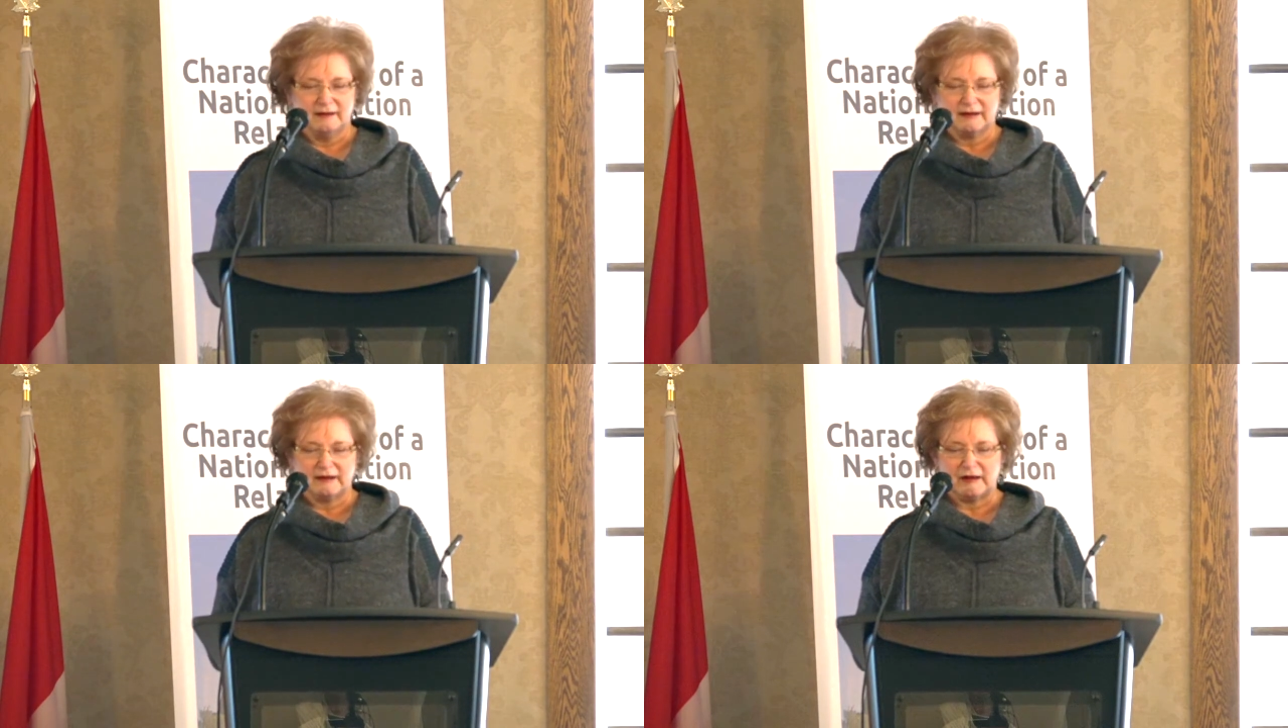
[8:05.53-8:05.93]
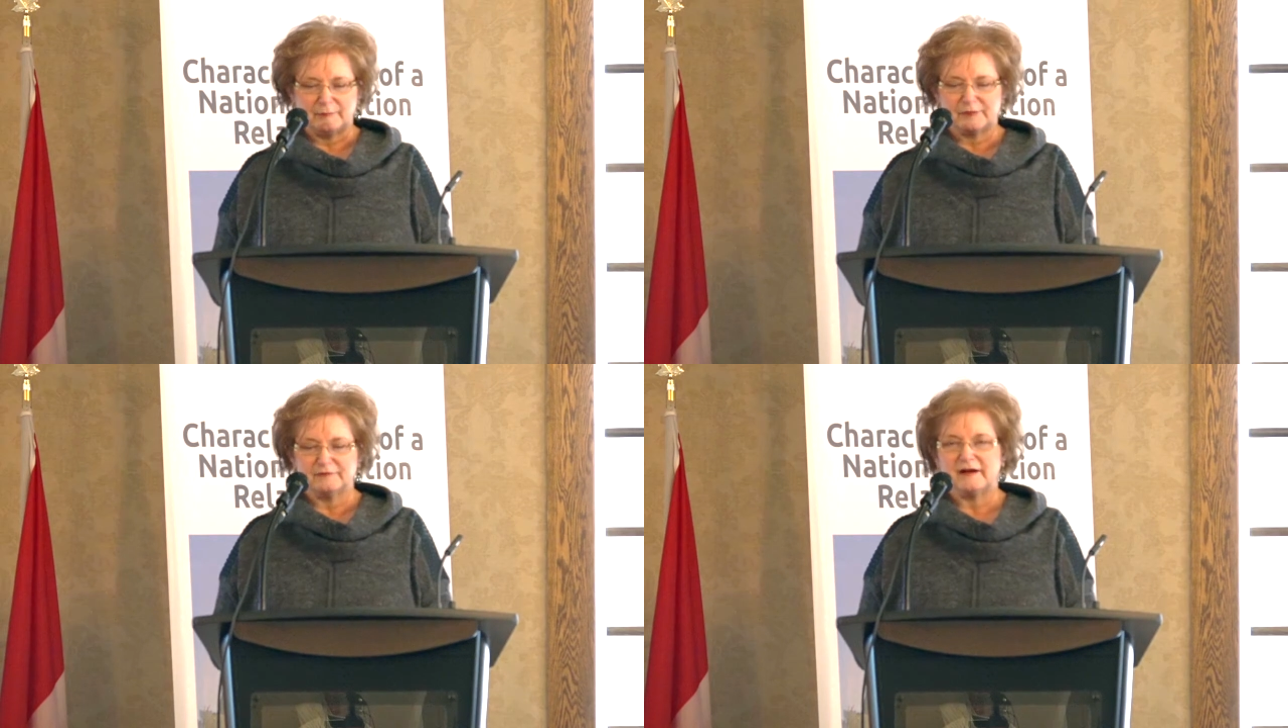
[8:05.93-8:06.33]
can
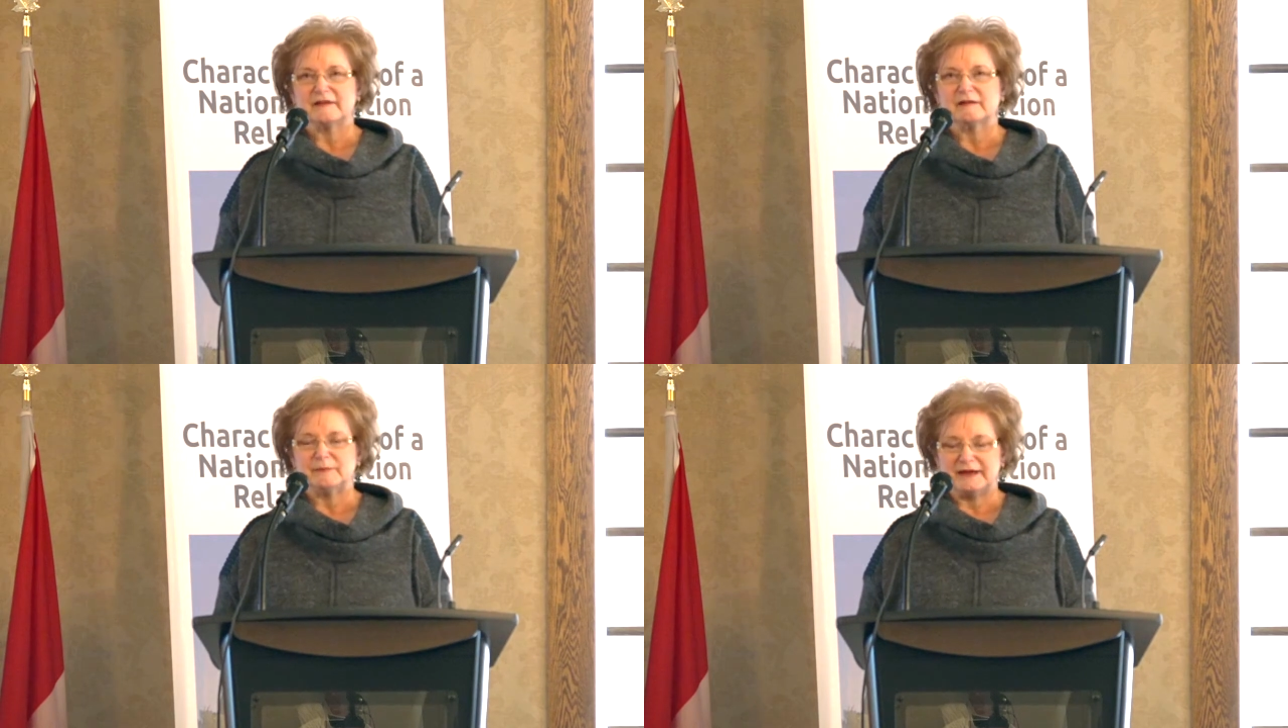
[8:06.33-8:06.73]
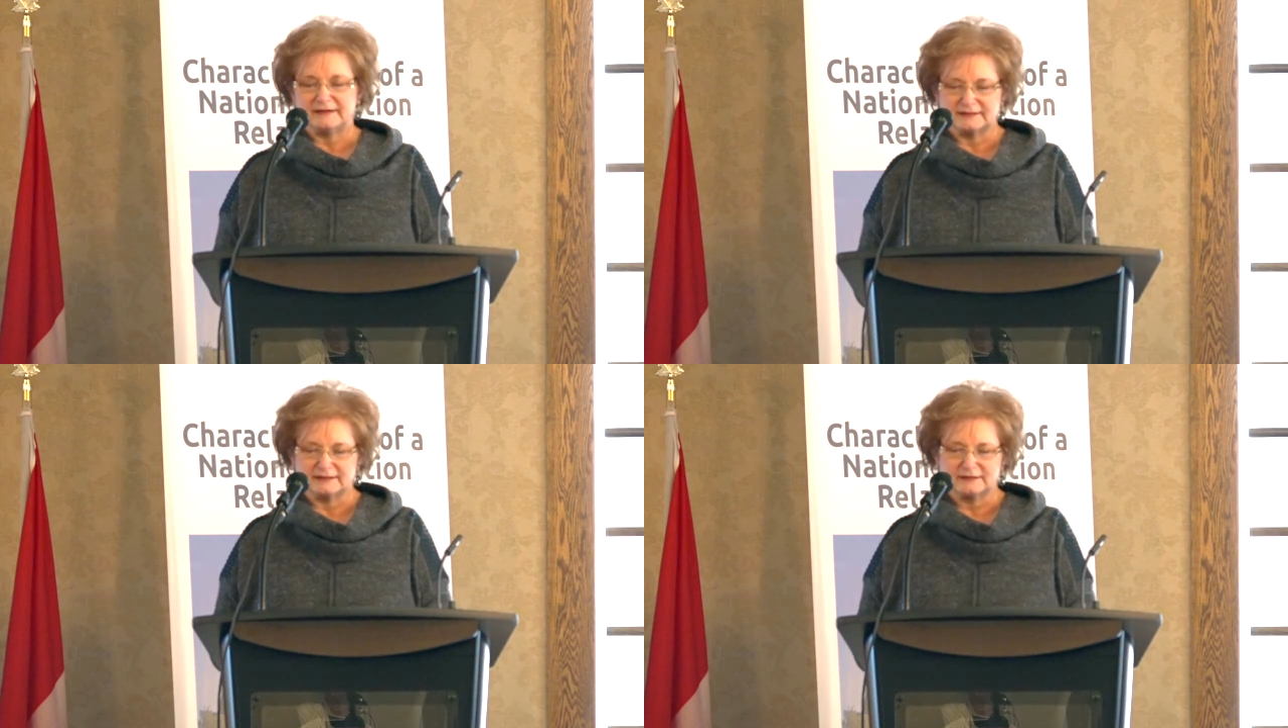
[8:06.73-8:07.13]
help provide the
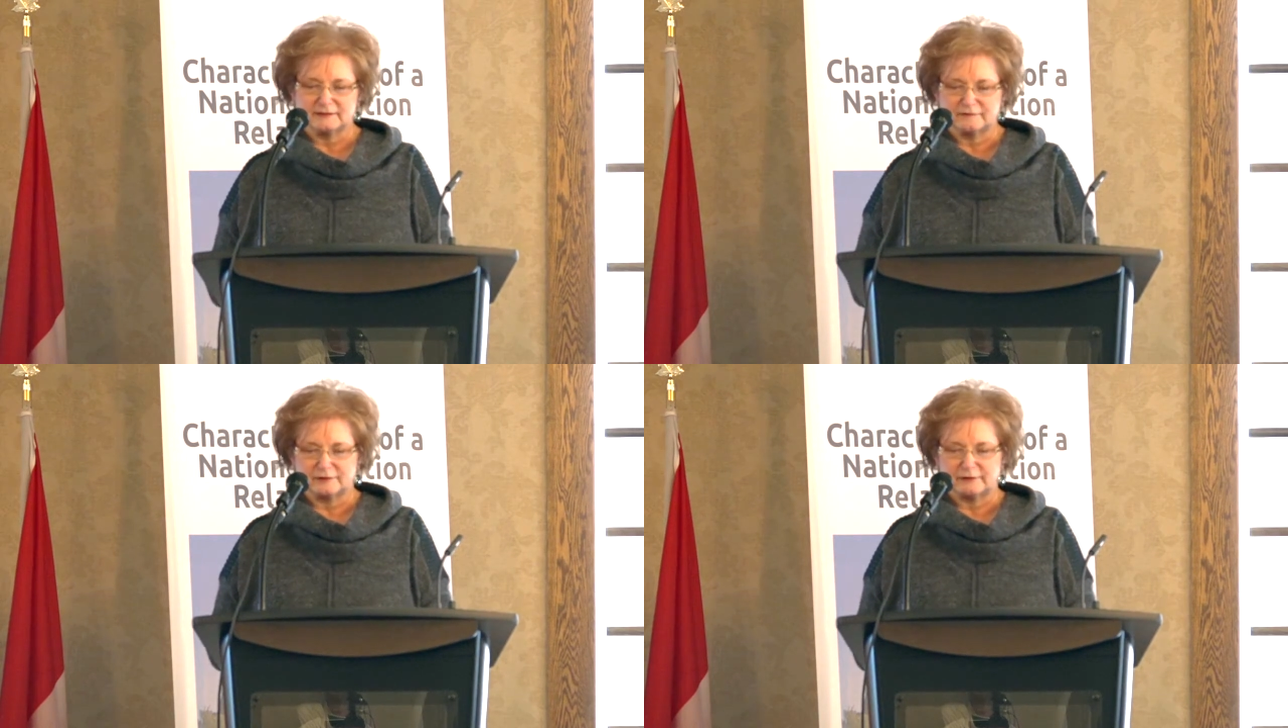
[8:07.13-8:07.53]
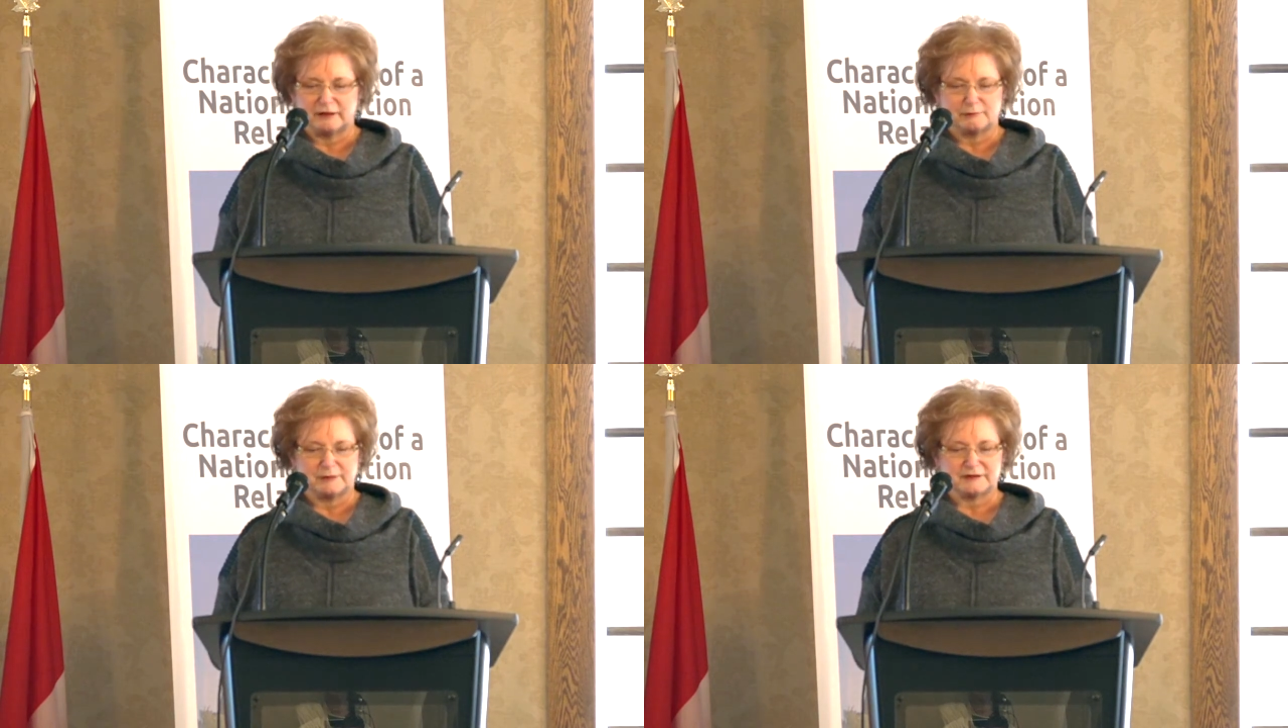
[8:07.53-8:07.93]
basis for
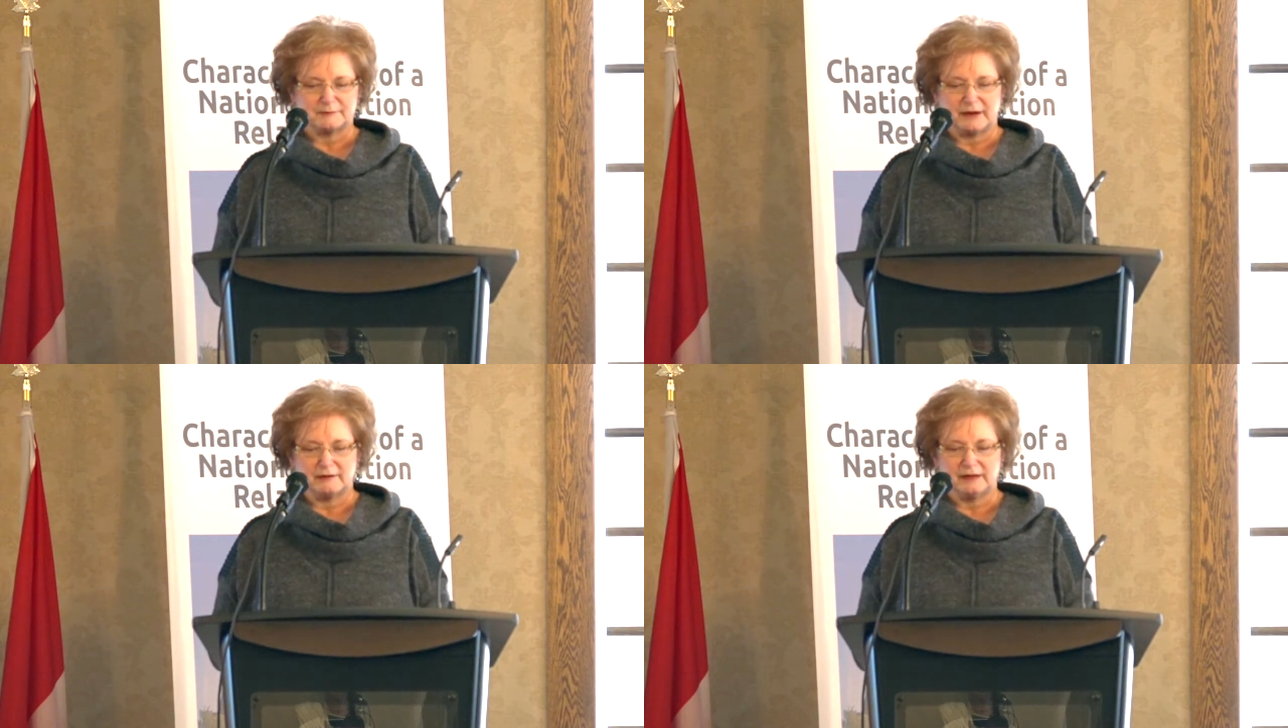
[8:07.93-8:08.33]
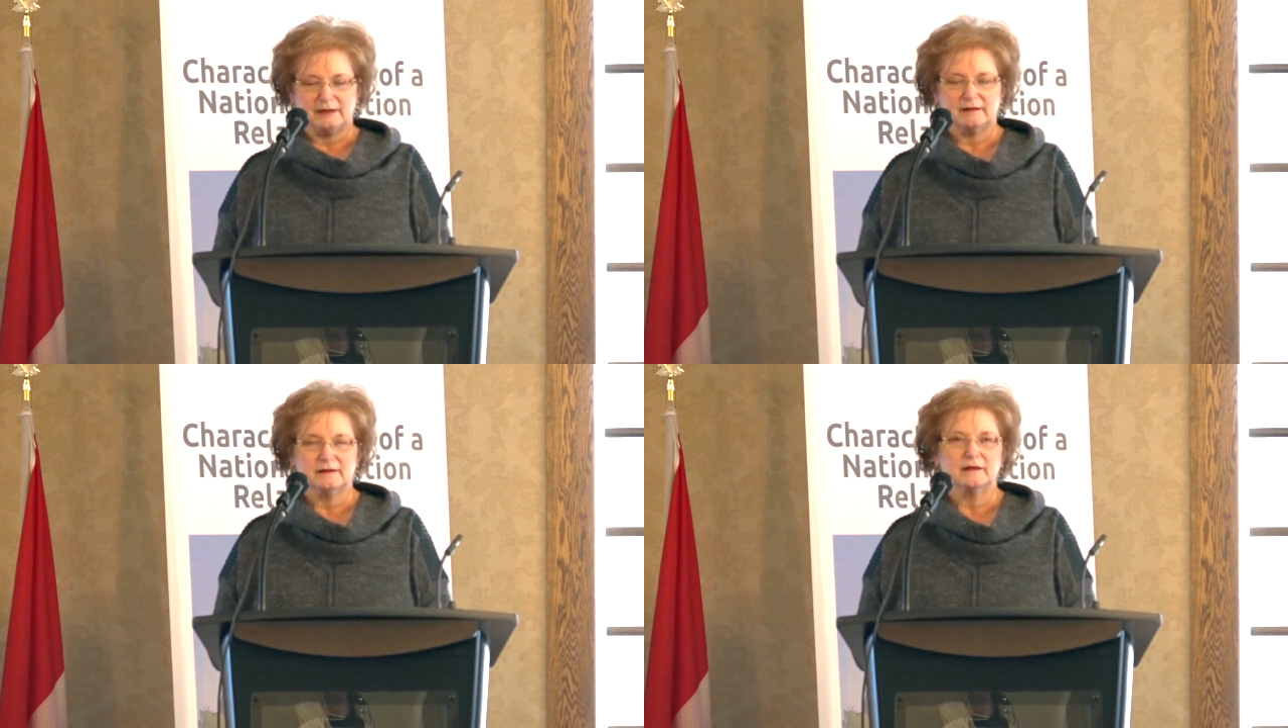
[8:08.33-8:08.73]
greater prosperity